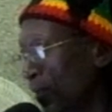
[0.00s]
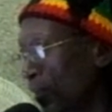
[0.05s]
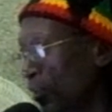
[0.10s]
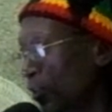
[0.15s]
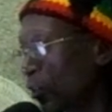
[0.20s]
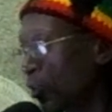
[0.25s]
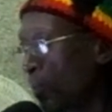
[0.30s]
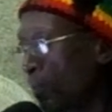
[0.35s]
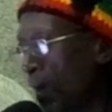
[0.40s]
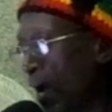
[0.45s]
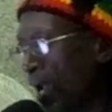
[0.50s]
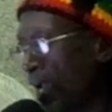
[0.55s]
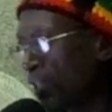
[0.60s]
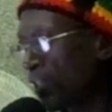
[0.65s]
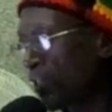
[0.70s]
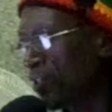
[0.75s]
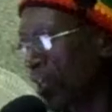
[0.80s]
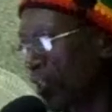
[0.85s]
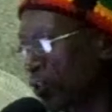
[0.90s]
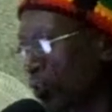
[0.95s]
So the mind
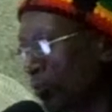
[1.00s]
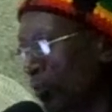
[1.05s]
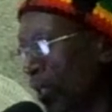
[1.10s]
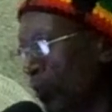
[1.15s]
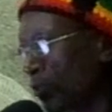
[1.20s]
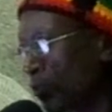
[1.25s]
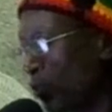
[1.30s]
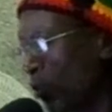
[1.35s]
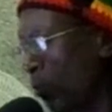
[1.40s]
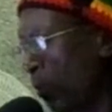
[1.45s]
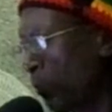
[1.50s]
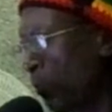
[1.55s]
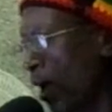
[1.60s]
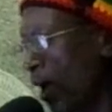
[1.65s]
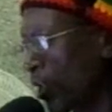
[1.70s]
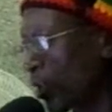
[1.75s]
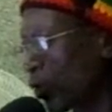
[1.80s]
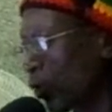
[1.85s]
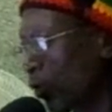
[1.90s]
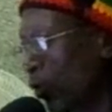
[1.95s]
is not something that when we
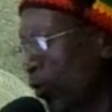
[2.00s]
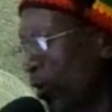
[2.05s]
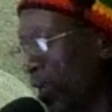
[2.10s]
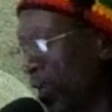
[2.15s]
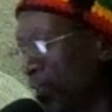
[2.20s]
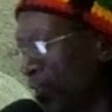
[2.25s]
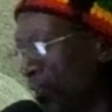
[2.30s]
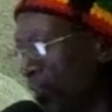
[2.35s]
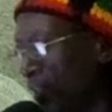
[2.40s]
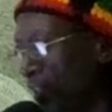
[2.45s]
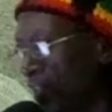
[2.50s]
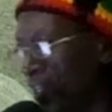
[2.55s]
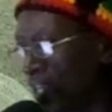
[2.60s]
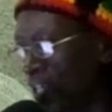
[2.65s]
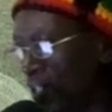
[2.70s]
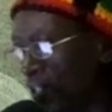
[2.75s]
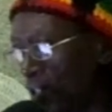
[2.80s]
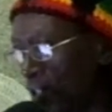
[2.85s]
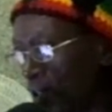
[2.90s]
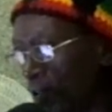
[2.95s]
point to our head, it is
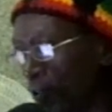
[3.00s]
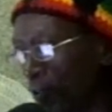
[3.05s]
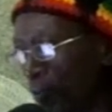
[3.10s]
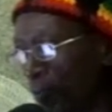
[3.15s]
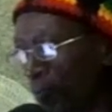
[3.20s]
in there.